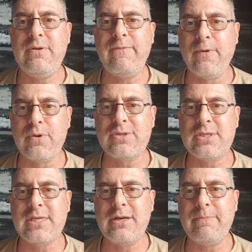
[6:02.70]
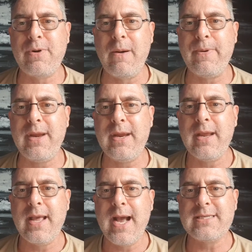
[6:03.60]
you're forced to sell your property
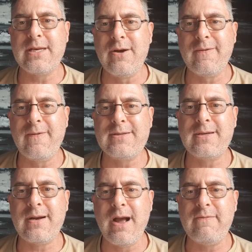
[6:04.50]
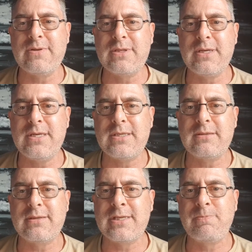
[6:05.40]
as a non-resident overseas,
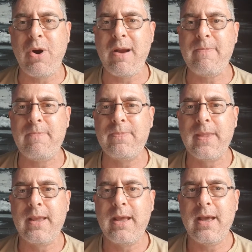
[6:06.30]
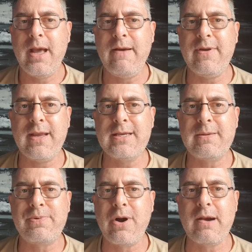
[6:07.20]
despite having it as
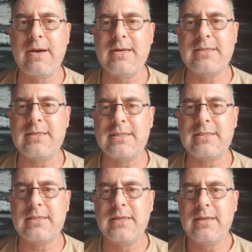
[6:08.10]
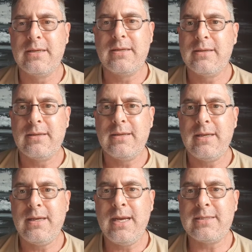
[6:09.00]
a primary residence,
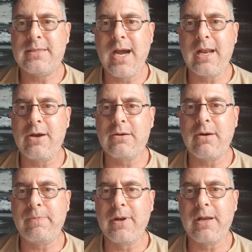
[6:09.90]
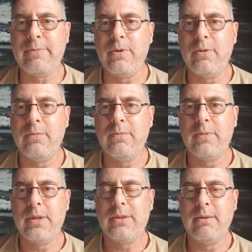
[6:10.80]
it's no longer applicable.
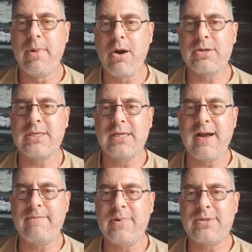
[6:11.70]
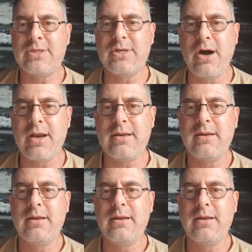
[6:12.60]
The Morrison government decided,